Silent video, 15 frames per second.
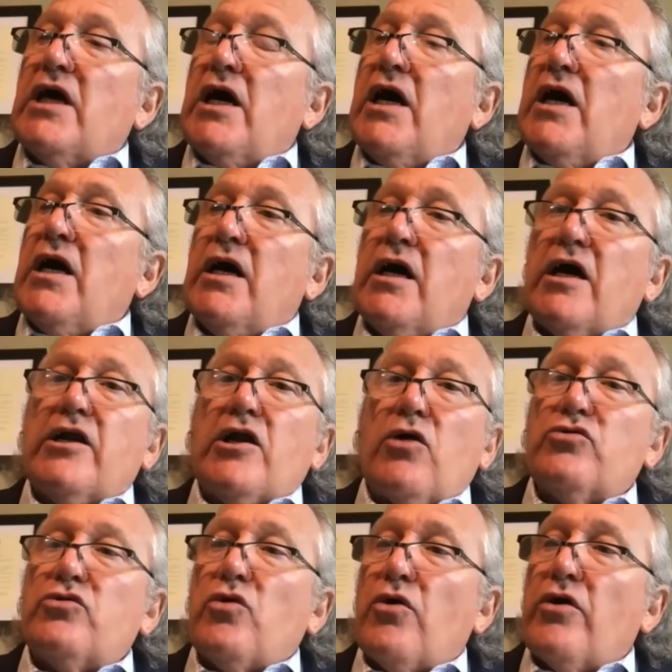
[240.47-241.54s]
uh, an
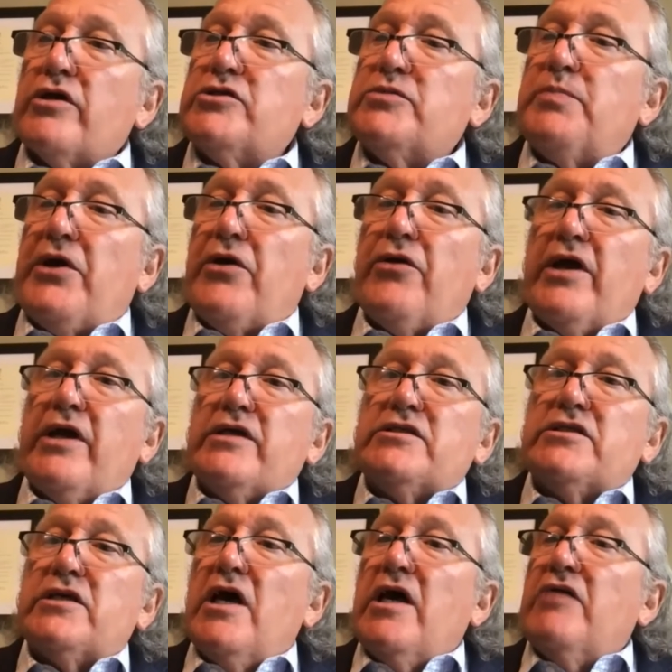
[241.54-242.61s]
outdoor
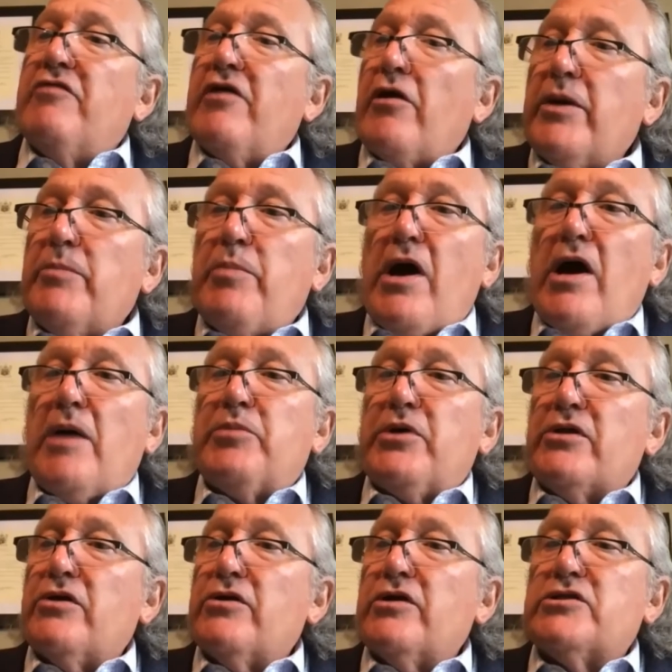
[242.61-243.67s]
experience very
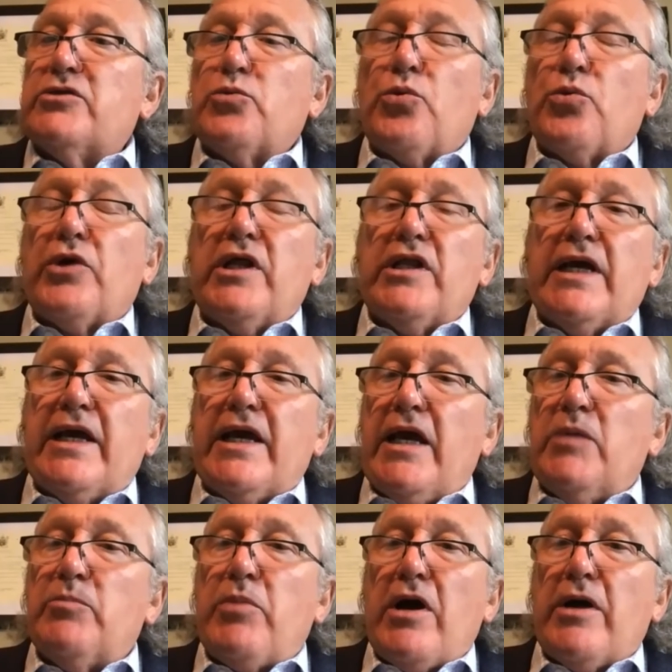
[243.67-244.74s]
popular. It's really
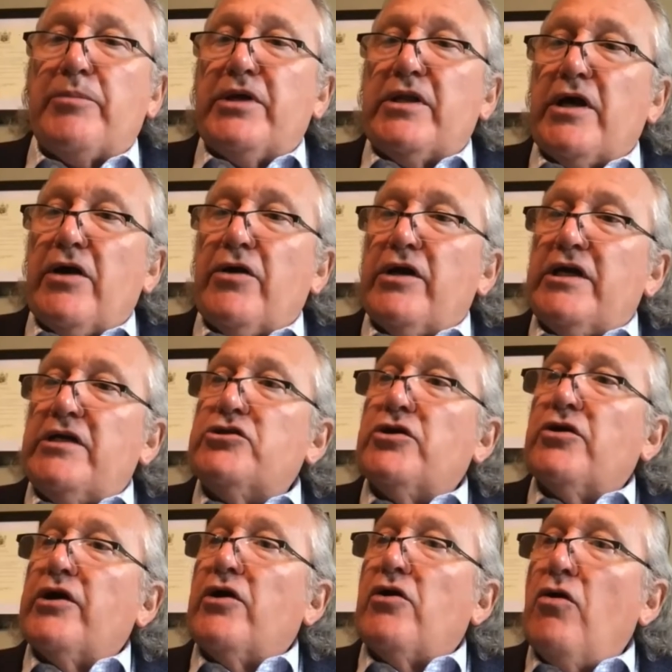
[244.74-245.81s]
gained popularity
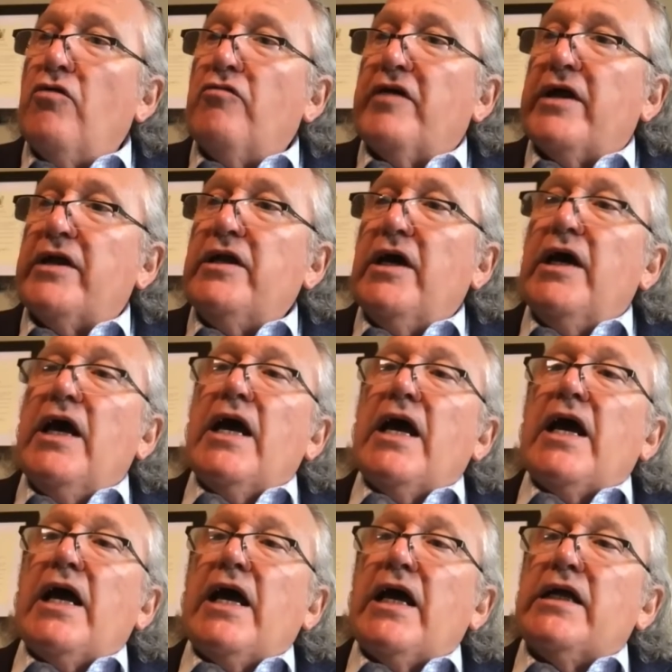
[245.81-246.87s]
during COVID
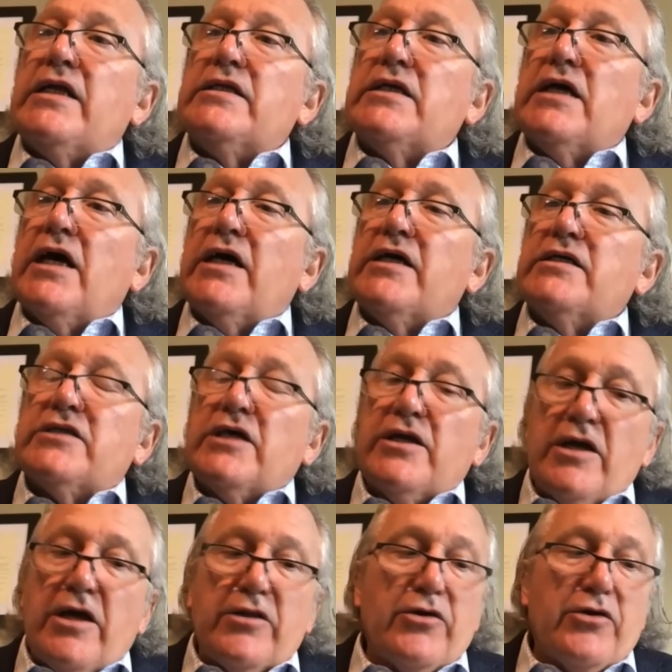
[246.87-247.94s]
and uh, is
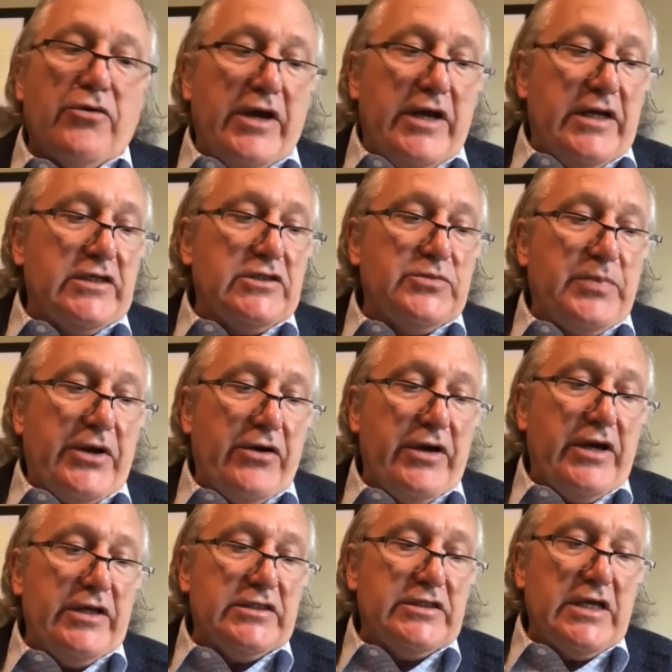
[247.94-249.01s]
another great
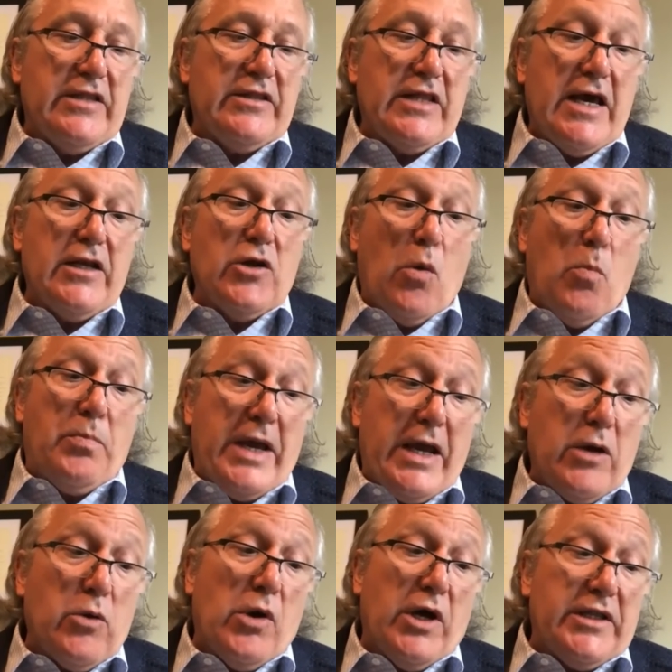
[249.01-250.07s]
experience. And then the
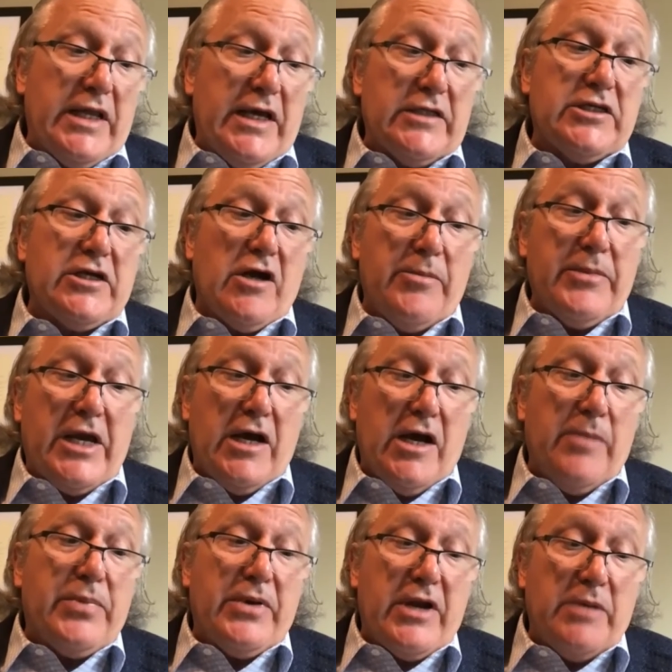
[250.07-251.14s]
big one that's coming
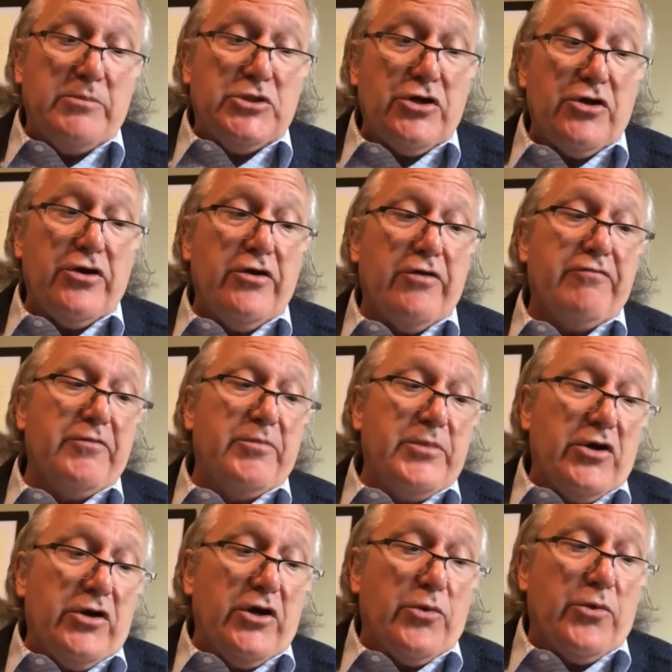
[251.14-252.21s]
up, and I'm sure you're
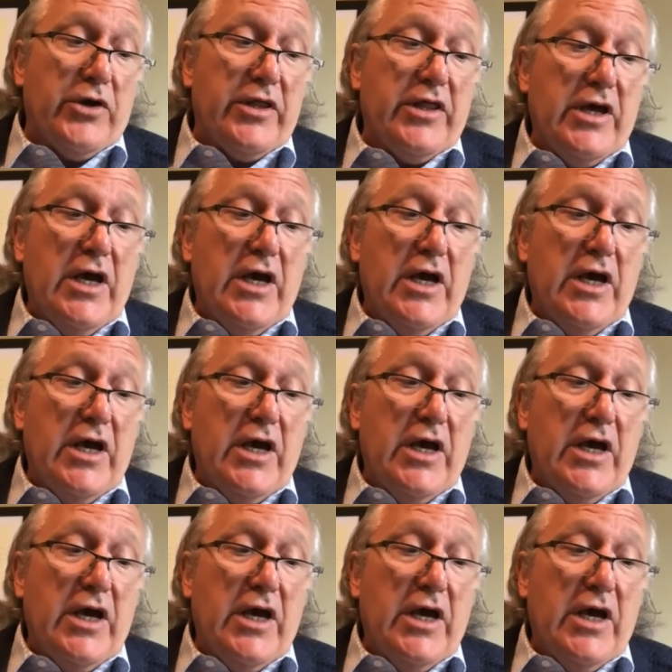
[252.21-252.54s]
familiar with,